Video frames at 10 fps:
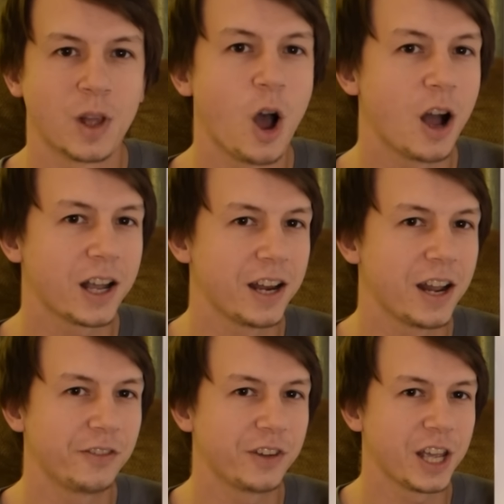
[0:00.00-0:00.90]
Hawk
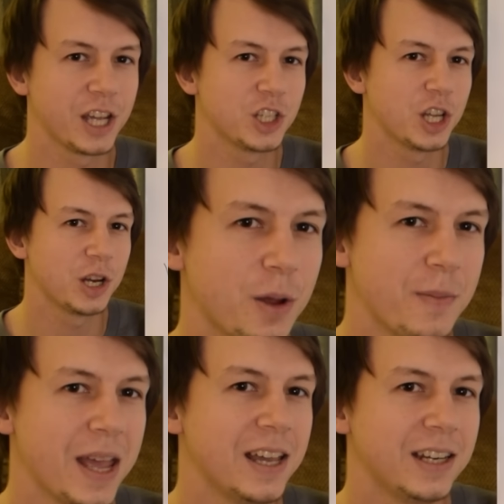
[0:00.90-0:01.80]
identification
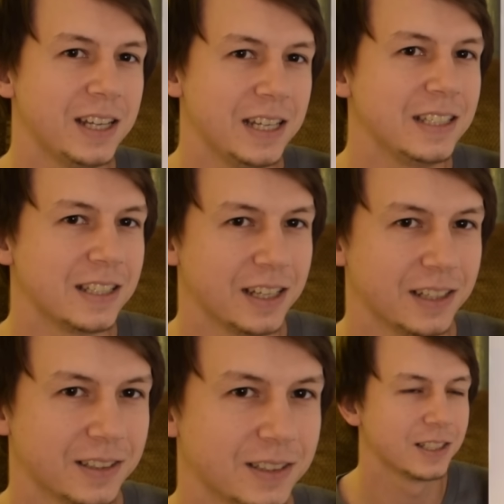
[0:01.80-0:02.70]
made
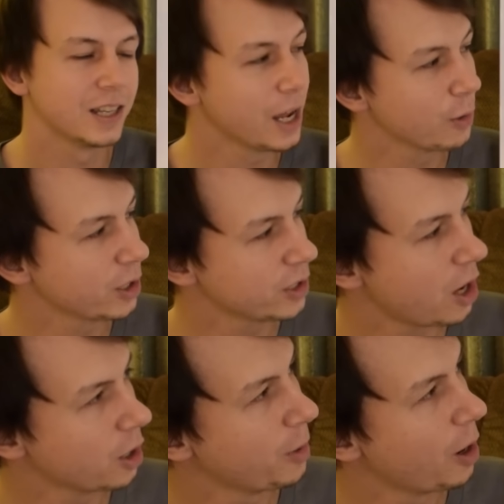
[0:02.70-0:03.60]
easy. Today we're going to
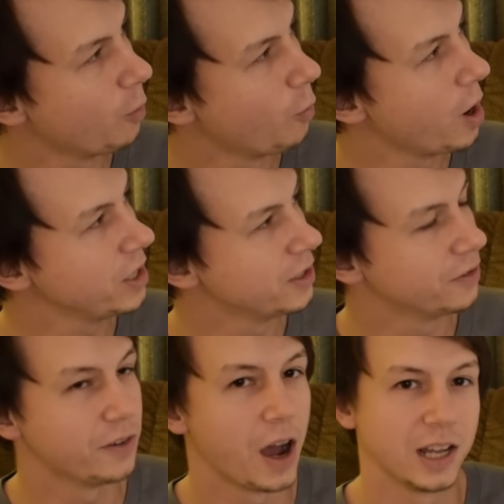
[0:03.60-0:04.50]
talk about what
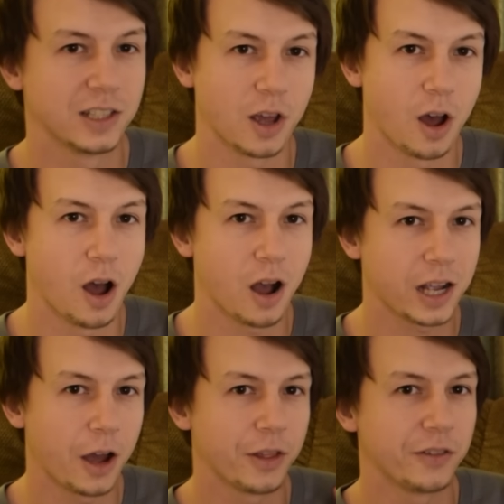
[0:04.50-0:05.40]
defines a
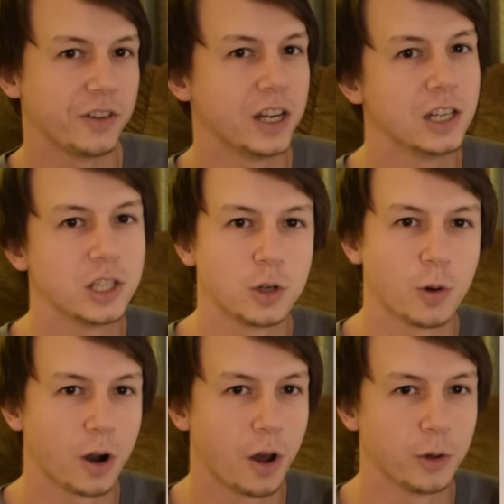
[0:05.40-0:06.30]
hawk, how they fit into
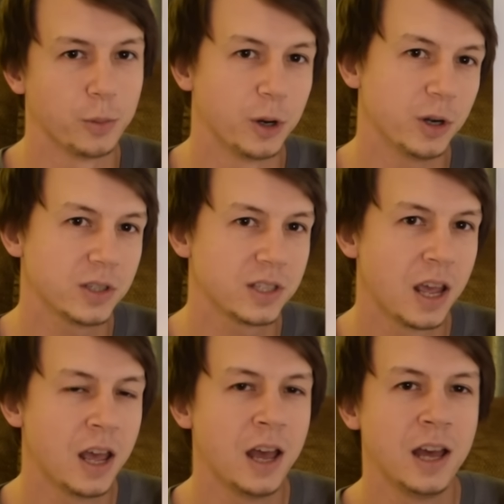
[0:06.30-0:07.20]
our other birds,
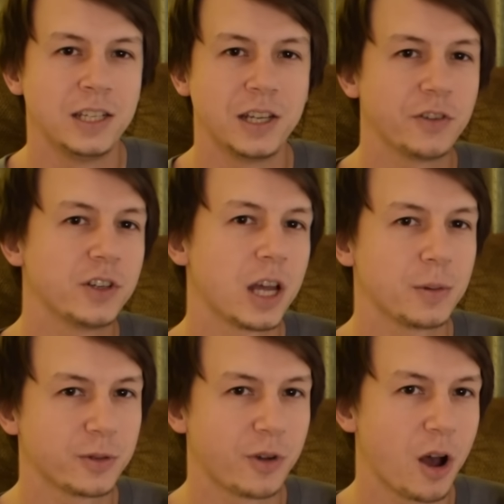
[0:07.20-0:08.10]
different
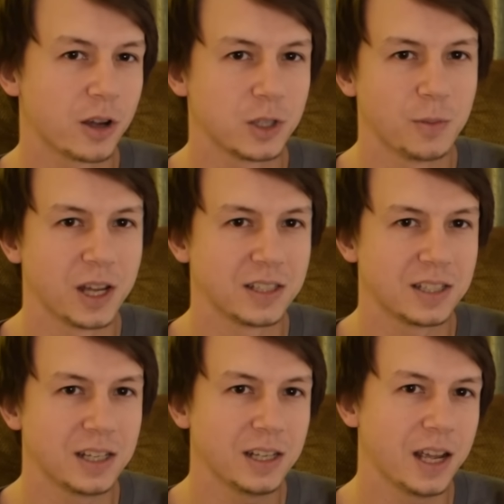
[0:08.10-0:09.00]
types of hawks you might
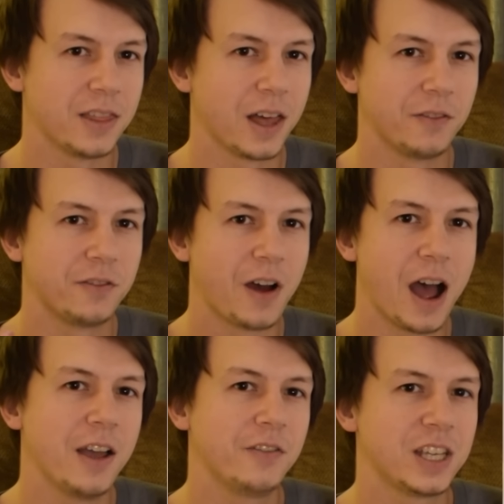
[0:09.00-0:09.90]
see, and then
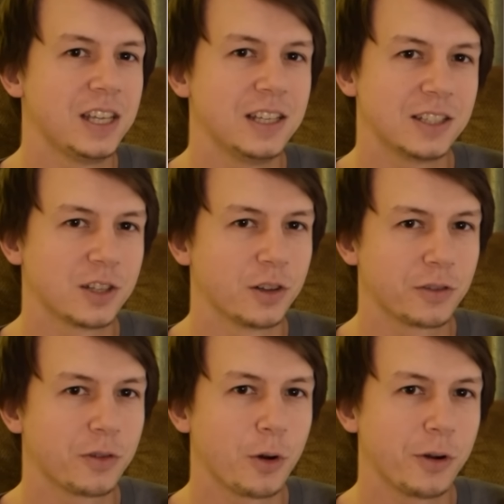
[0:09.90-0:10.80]
5 keys to
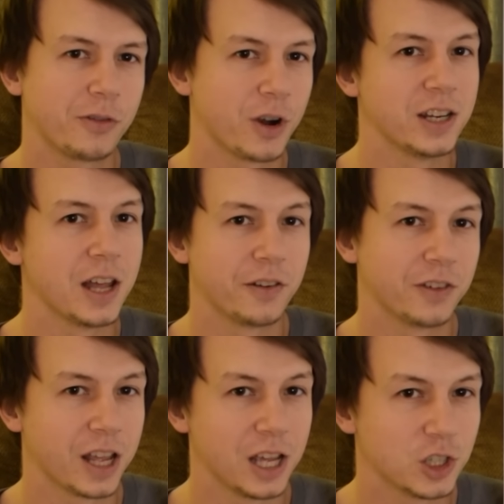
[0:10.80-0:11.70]
look for
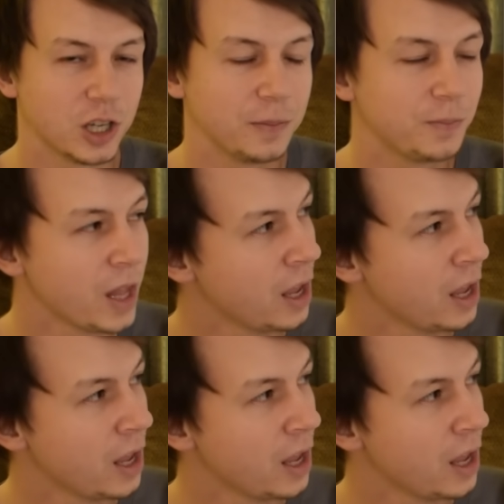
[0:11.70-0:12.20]
identification.